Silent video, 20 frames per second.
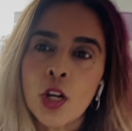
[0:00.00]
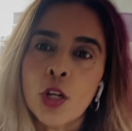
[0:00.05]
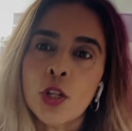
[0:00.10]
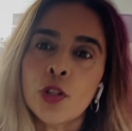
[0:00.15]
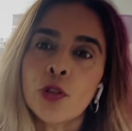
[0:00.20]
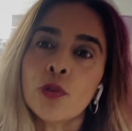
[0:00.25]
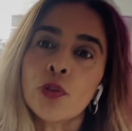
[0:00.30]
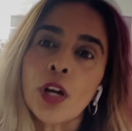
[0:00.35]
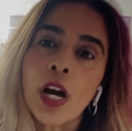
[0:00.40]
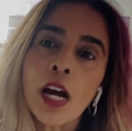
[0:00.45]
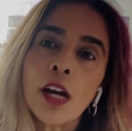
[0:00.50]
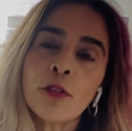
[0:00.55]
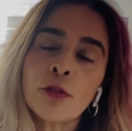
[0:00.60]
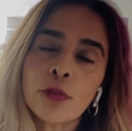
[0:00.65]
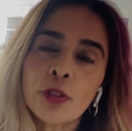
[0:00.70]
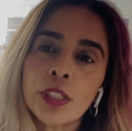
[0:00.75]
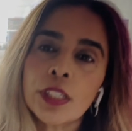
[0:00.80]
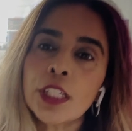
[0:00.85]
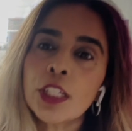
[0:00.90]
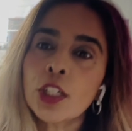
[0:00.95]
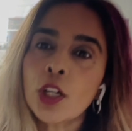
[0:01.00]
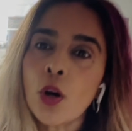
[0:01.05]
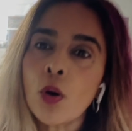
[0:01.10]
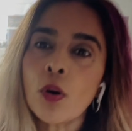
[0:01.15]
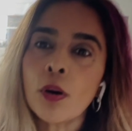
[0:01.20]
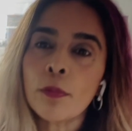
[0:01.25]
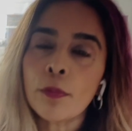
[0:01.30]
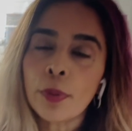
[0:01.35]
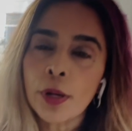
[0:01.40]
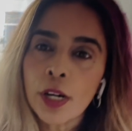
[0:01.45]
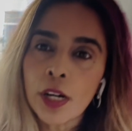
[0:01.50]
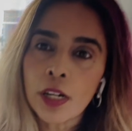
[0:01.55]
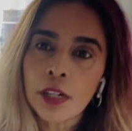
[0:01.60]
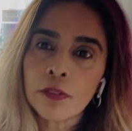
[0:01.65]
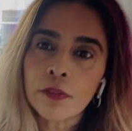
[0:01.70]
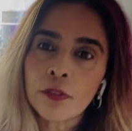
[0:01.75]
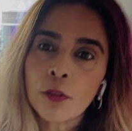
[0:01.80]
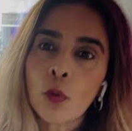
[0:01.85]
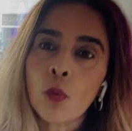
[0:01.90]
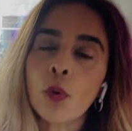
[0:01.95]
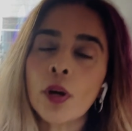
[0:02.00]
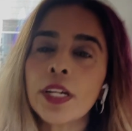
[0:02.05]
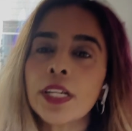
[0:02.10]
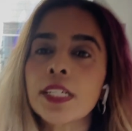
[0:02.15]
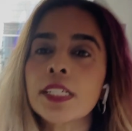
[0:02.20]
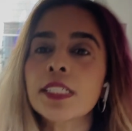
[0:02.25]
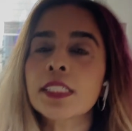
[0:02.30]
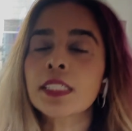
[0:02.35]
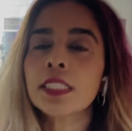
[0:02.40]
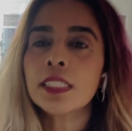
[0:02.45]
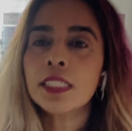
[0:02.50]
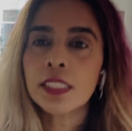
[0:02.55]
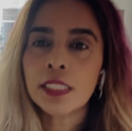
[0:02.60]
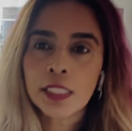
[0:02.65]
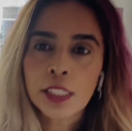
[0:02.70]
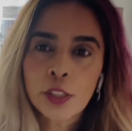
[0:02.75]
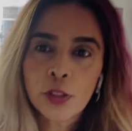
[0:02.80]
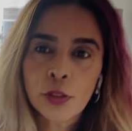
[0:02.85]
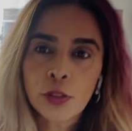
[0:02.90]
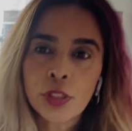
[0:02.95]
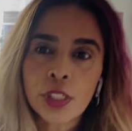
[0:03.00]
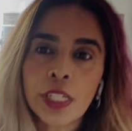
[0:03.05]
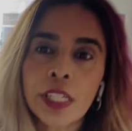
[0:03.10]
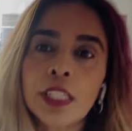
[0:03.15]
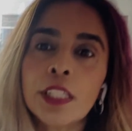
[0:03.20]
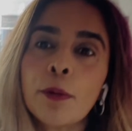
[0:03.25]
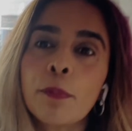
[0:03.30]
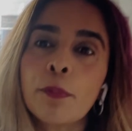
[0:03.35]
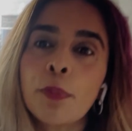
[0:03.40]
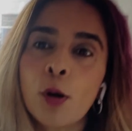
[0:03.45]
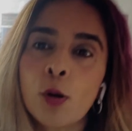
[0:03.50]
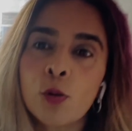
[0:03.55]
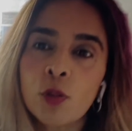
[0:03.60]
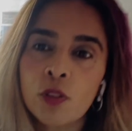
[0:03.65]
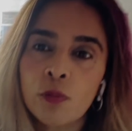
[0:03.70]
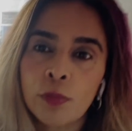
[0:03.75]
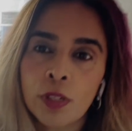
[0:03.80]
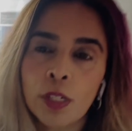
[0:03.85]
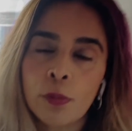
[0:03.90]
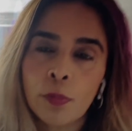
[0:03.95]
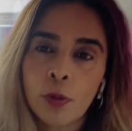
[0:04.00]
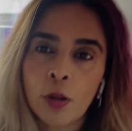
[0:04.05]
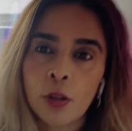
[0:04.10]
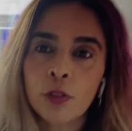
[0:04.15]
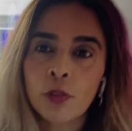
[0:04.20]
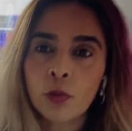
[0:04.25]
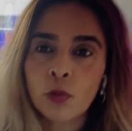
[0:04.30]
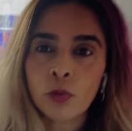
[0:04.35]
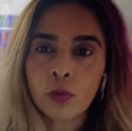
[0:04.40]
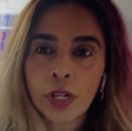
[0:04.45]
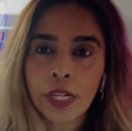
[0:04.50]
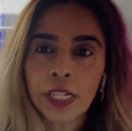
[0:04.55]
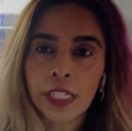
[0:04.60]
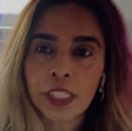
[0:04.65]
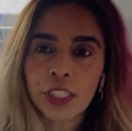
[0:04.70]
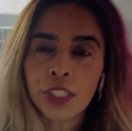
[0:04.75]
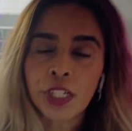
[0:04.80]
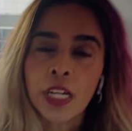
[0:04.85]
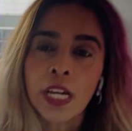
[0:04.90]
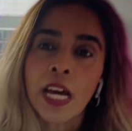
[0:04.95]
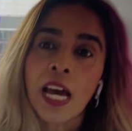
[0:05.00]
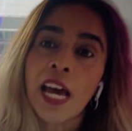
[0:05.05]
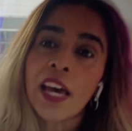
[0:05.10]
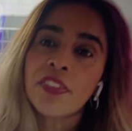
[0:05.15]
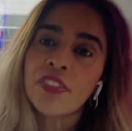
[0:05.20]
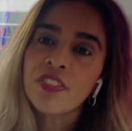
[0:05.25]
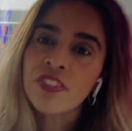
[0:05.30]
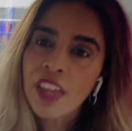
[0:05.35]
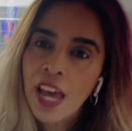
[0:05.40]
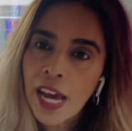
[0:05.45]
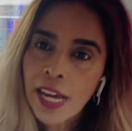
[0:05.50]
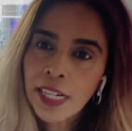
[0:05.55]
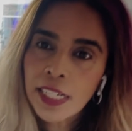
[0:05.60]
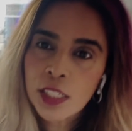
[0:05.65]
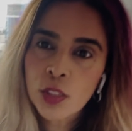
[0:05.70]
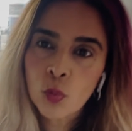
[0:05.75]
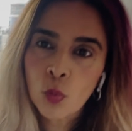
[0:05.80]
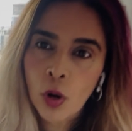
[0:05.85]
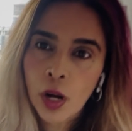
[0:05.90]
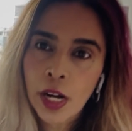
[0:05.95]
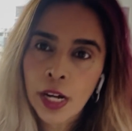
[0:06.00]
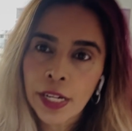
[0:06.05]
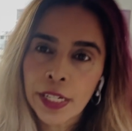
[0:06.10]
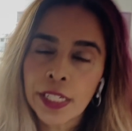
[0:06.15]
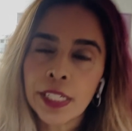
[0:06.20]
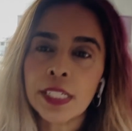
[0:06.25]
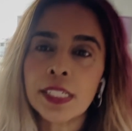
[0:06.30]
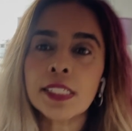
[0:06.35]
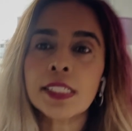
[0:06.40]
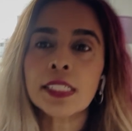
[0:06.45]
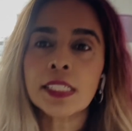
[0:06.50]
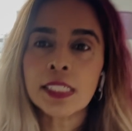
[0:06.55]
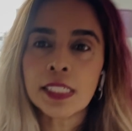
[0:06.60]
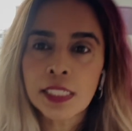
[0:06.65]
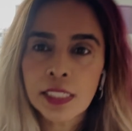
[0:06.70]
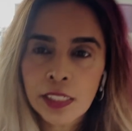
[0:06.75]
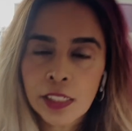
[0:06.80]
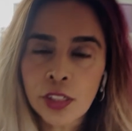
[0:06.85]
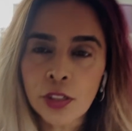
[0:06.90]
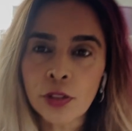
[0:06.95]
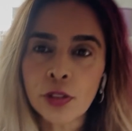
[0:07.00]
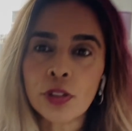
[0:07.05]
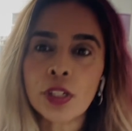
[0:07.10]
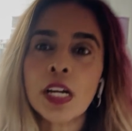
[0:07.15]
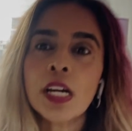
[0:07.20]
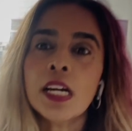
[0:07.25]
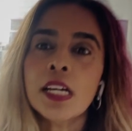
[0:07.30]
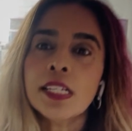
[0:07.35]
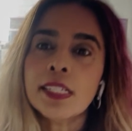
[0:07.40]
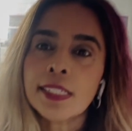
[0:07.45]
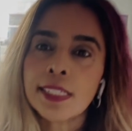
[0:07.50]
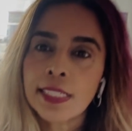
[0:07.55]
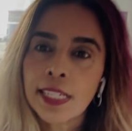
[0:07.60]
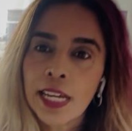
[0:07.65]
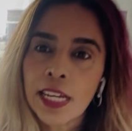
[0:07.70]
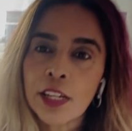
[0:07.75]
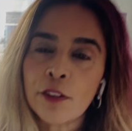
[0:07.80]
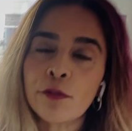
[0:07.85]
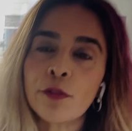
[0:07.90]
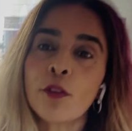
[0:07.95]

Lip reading: do not really go above what is considered in the postmenopausal range. And that is why it is considered safe